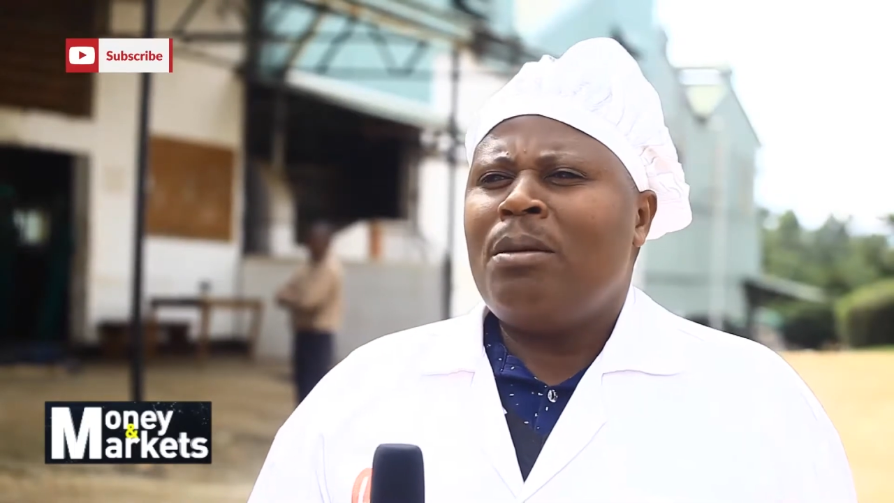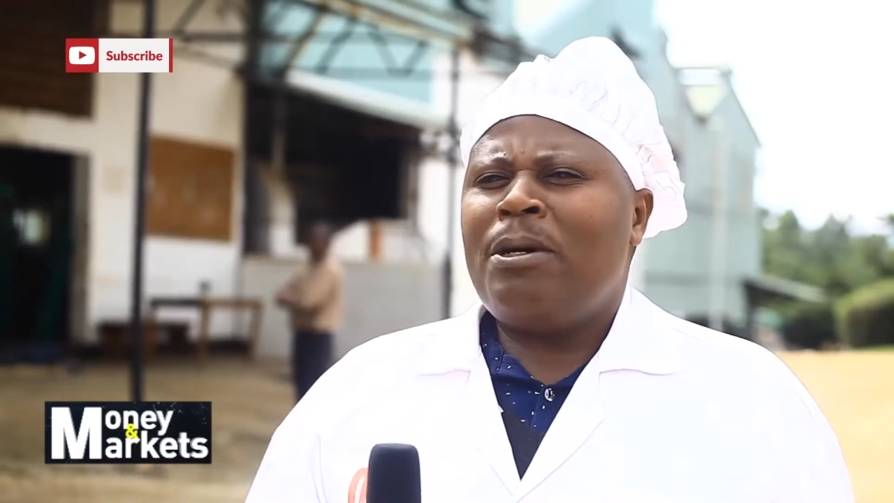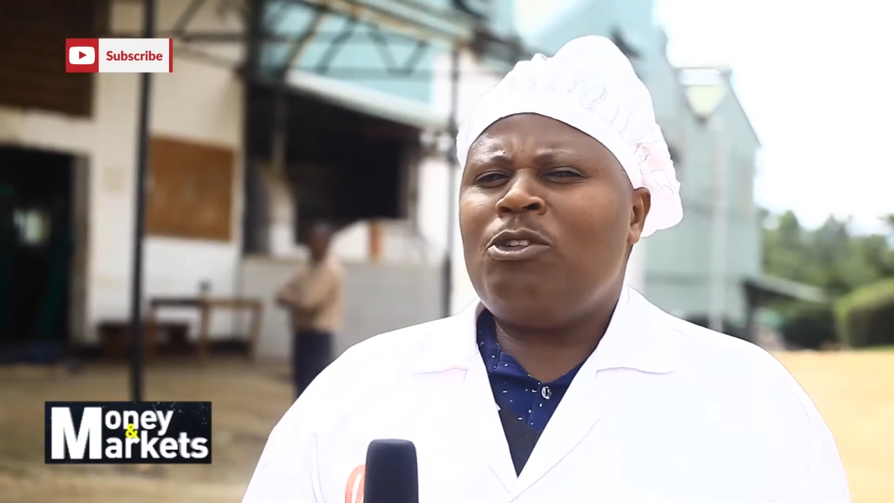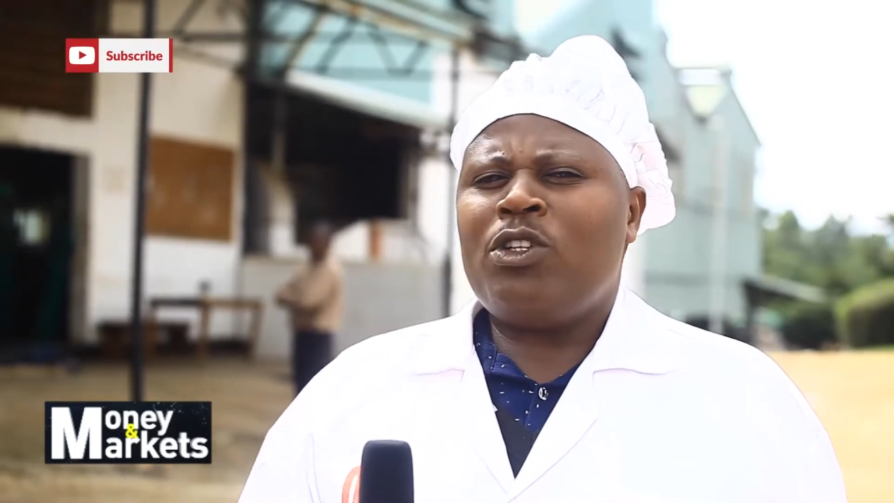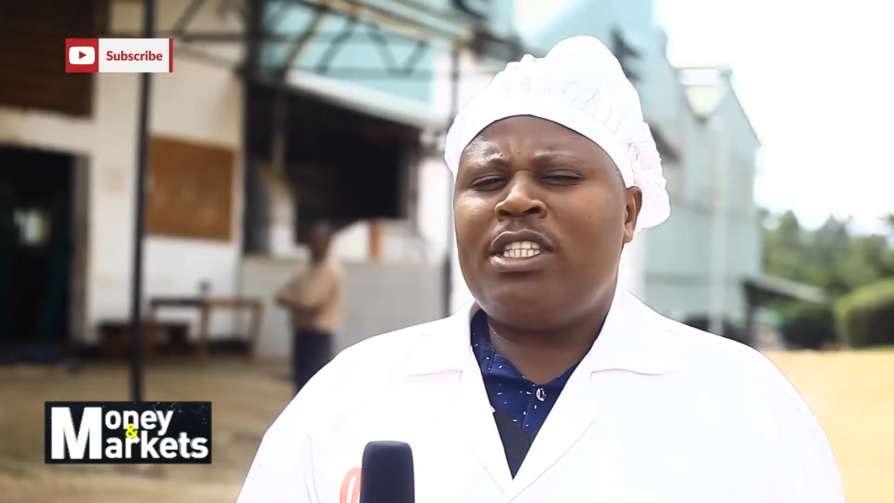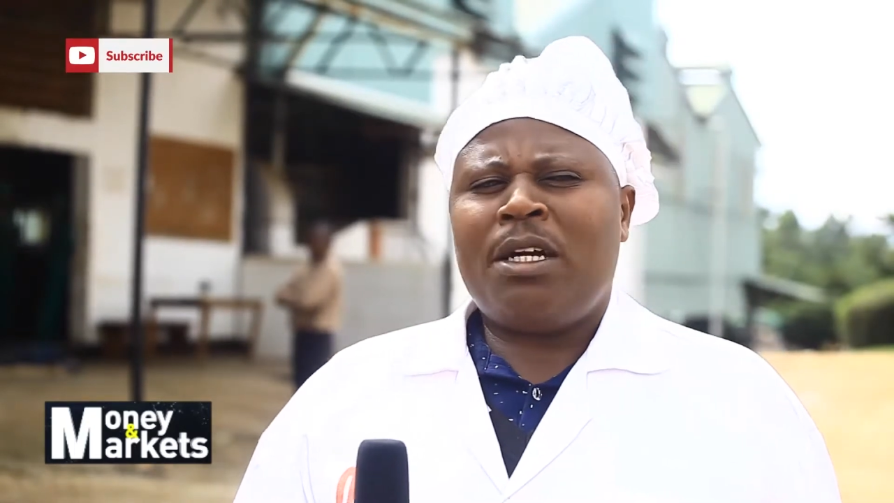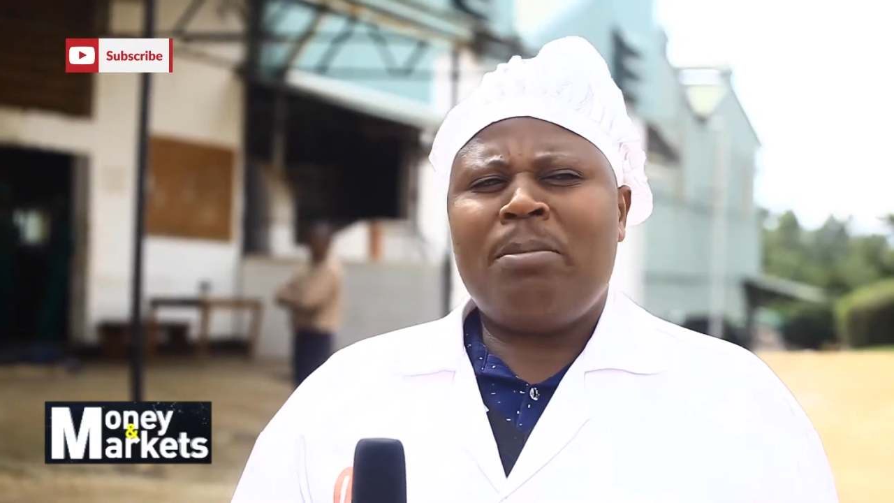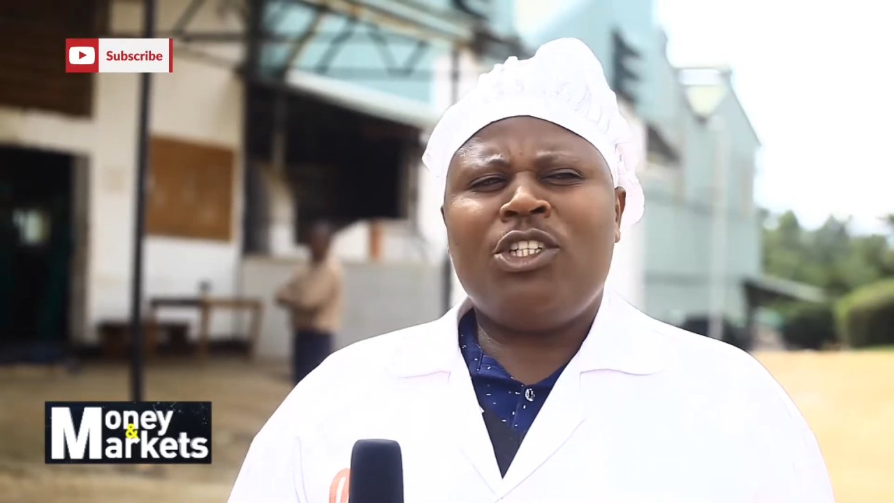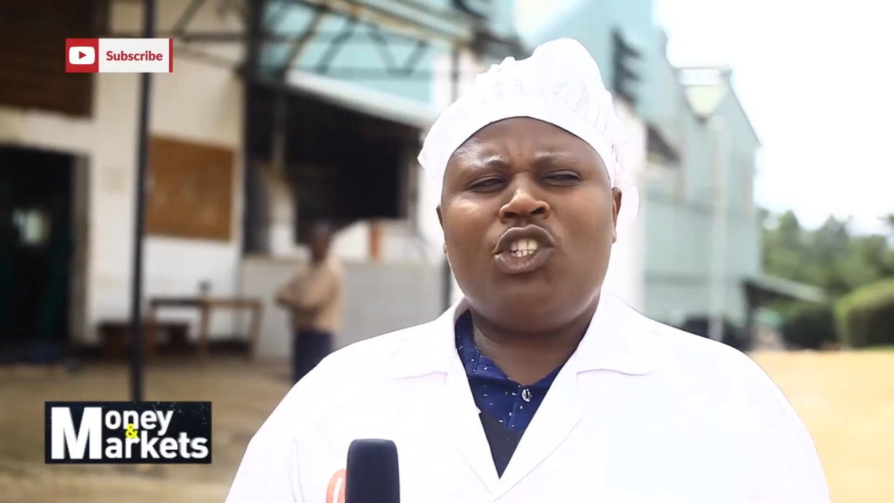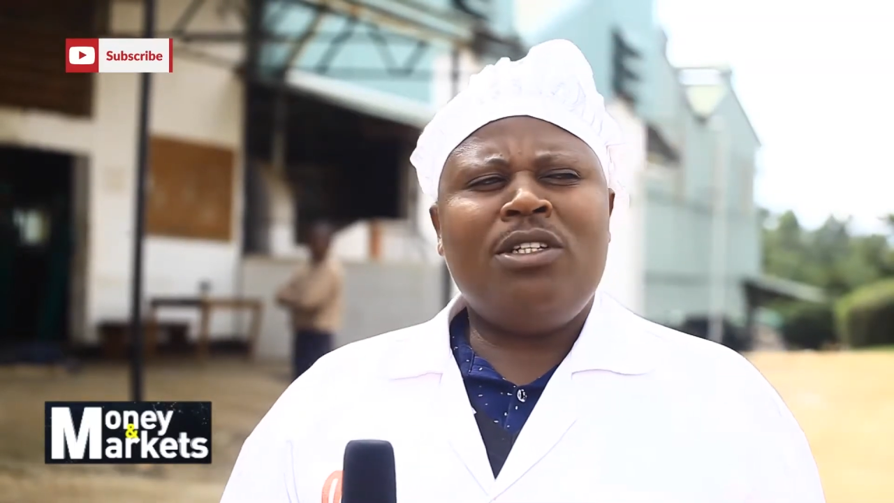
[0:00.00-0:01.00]
Petrotech
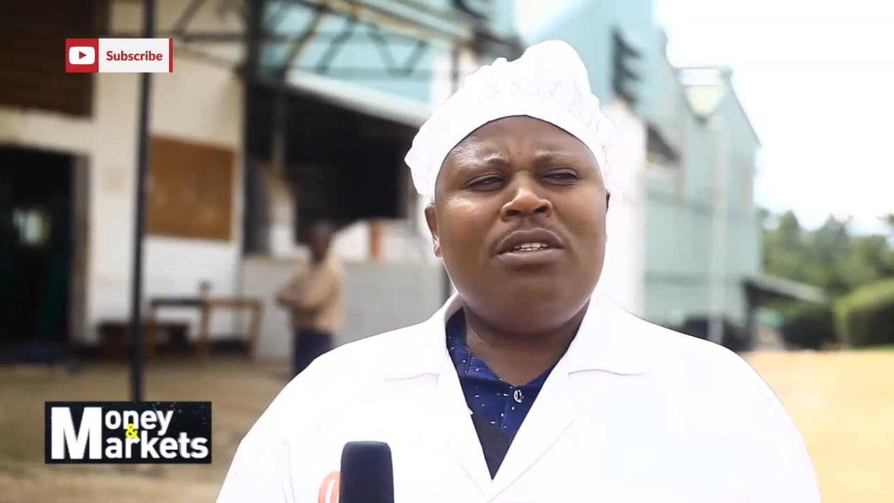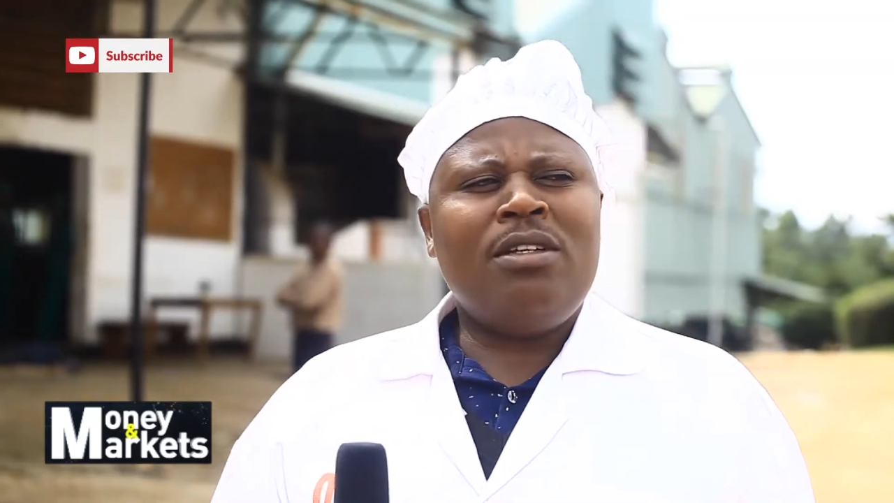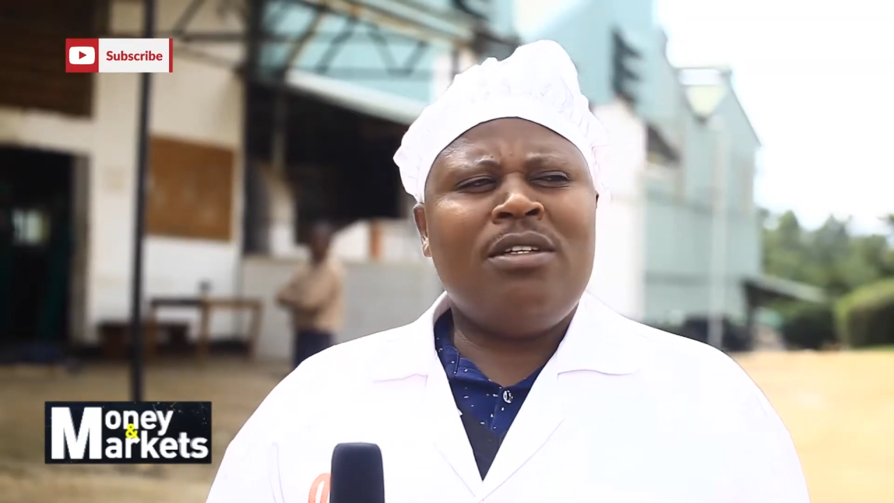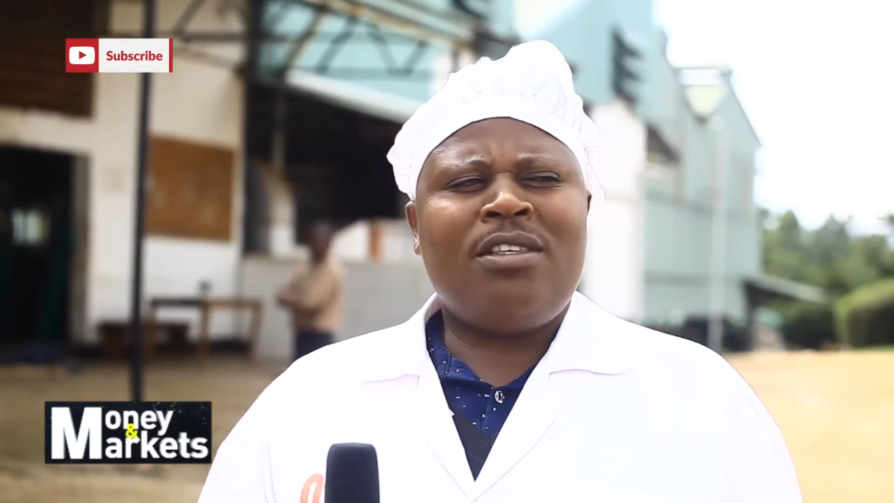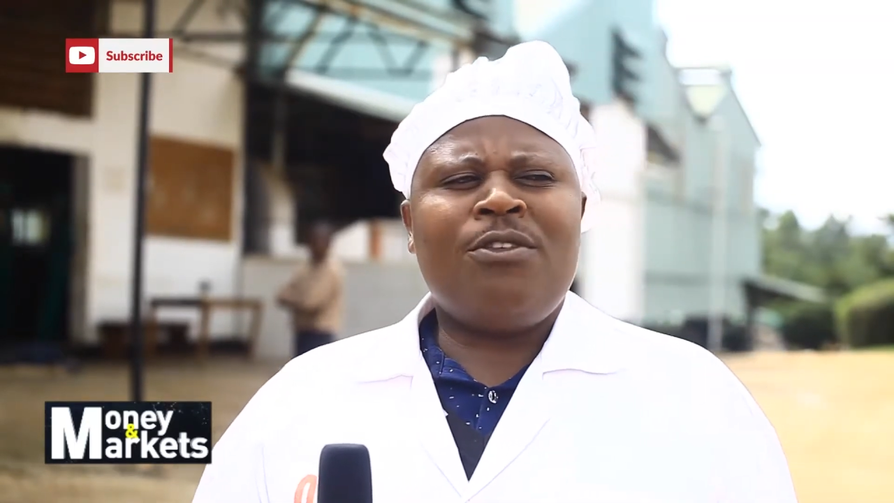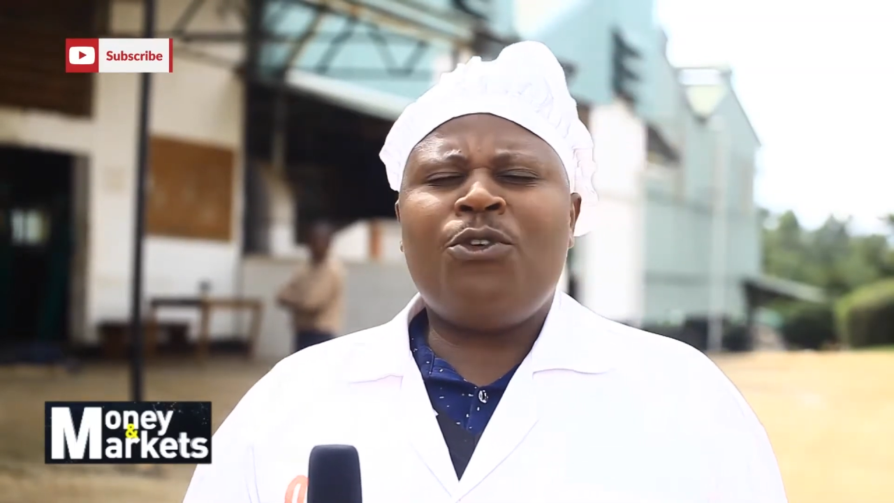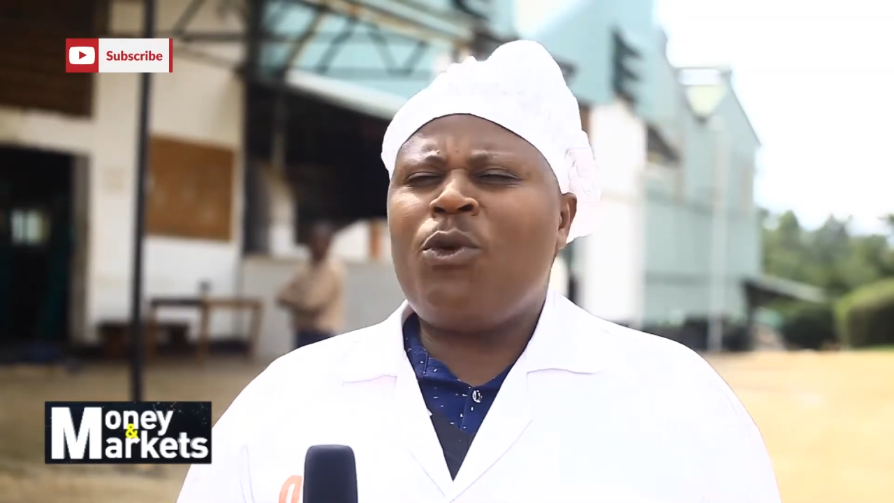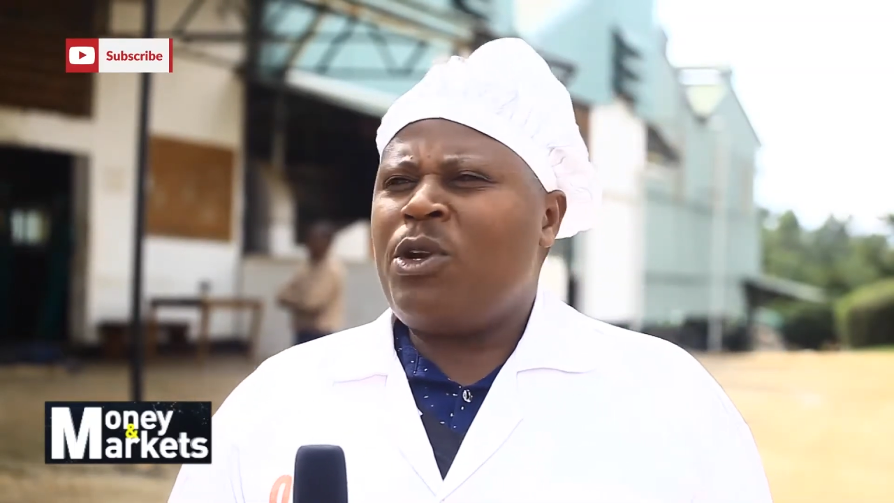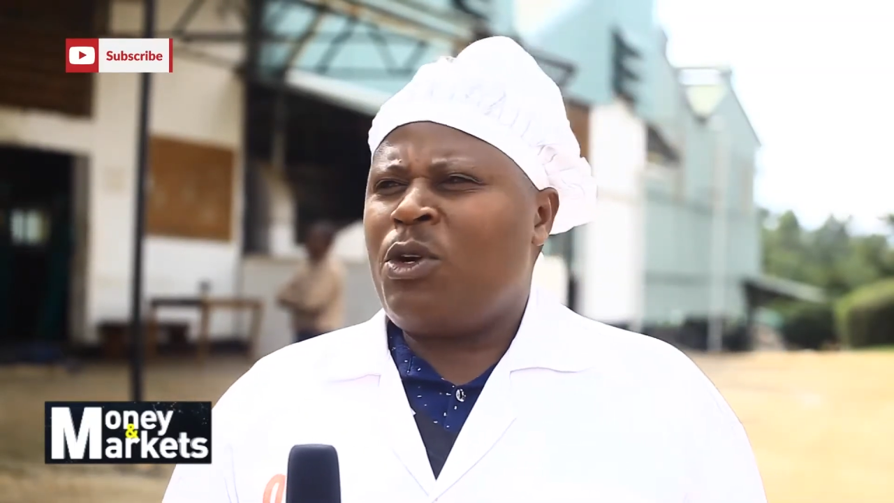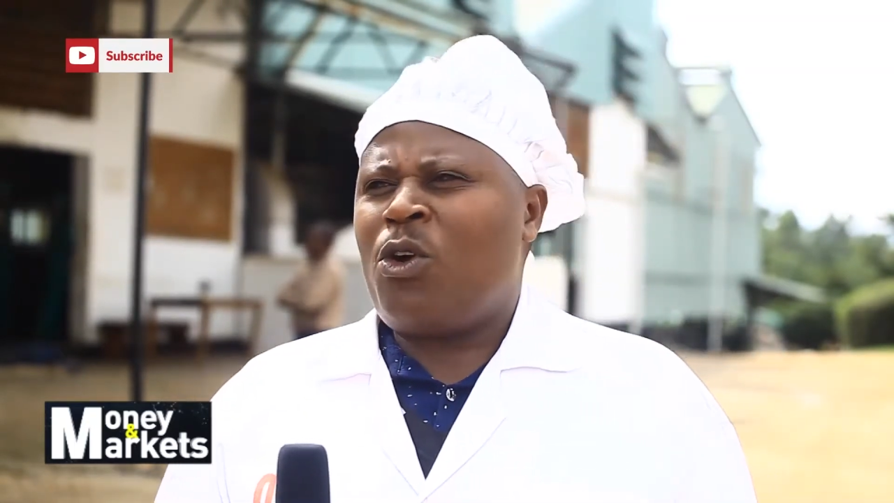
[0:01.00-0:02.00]
machine is a fuel